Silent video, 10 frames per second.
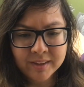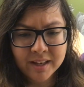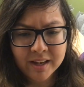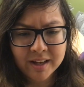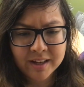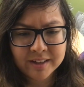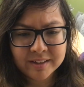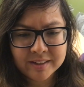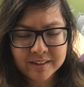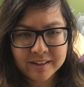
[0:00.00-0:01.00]

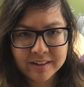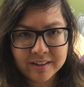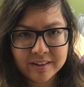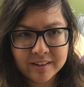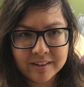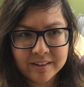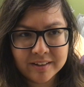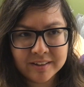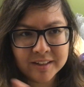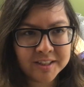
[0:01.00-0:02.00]
And
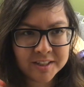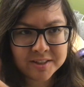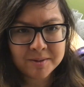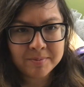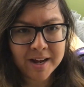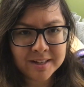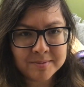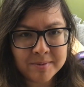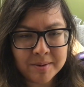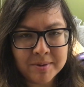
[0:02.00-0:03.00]
like, she zoomed
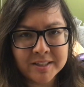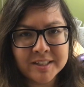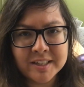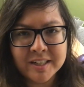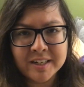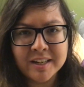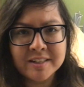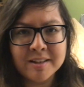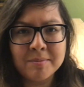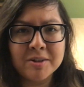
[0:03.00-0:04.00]
past me, but she
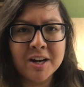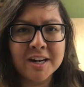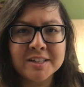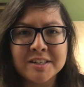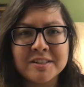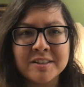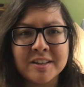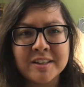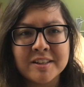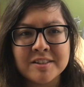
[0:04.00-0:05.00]
ends up crashing into
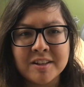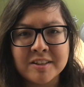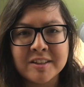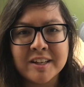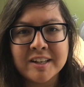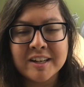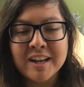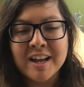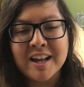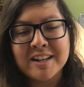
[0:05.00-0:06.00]
like this other lady.
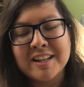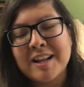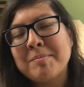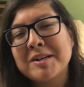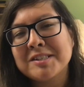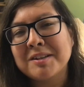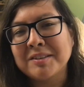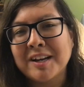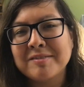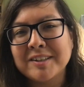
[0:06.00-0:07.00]
And then I burst out
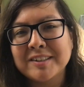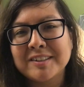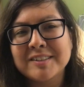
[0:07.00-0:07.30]
laughing.